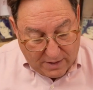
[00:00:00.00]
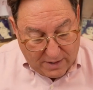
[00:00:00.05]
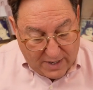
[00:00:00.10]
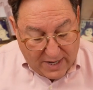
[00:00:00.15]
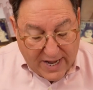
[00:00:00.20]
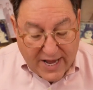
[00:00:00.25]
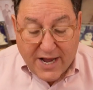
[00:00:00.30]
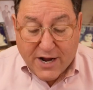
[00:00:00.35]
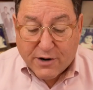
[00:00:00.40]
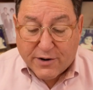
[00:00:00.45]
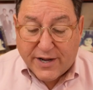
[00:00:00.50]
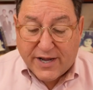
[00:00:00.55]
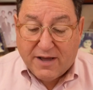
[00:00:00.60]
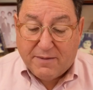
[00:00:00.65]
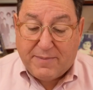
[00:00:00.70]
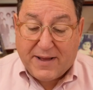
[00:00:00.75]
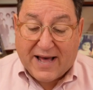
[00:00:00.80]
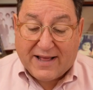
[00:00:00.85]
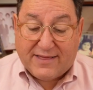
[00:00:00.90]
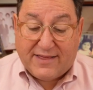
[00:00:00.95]
hearing
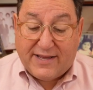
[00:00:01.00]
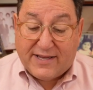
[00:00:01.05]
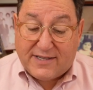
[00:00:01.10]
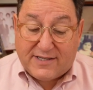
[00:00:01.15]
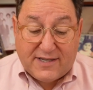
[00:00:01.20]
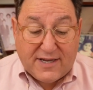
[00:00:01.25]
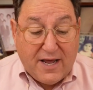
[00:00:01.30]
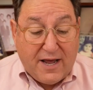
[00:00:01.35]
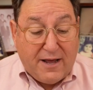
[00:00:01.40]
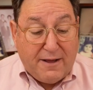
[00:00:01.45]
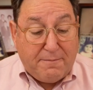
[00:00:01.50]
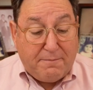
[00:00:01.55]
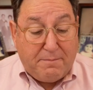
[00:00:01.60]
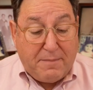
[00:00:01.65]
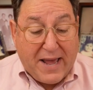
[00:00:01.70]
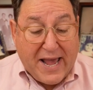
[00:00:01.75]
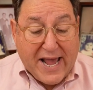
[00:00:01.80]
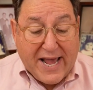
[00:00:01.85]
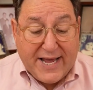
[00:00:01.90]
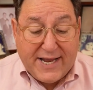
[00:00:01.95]
about this
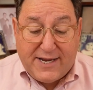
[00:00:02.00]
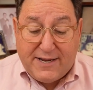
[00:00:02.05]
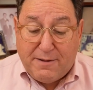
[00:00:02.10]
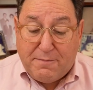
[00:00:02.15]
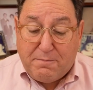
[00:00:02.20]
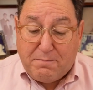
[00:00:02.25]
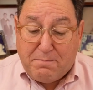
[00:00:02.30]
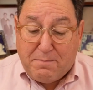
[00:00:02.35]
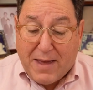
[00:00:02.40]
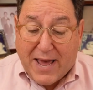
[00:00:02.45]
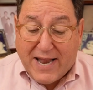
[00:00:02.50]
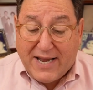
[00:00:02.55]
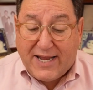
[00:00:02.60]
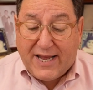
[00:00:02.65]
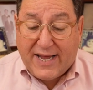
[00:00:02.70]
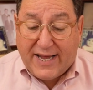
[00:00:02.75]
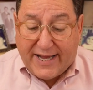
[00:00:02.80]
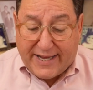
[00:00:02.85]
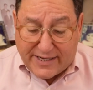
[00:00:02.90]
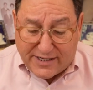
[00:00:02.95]
made
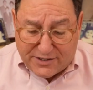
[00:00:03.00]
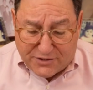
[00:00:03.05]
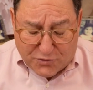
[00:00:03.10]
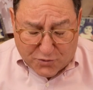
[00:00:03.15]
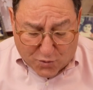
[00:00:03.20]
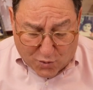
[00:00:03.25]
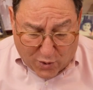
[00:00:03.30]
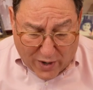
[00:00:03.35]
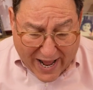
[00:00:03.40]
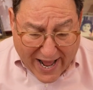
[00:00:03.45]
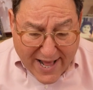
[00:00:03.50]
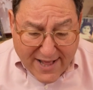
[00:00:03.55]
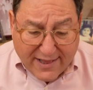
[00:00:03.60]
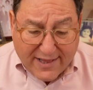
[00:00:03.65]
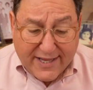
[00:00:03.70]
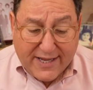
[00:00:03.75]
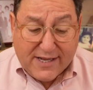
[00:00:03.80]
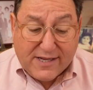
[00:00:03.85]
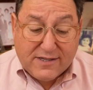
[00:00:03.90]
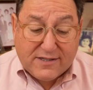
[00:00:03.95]
many
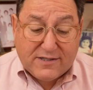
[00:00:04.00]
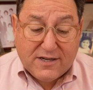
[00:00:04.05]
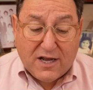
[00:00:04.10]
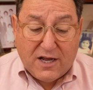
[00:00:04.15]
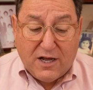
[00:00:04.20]
Israelis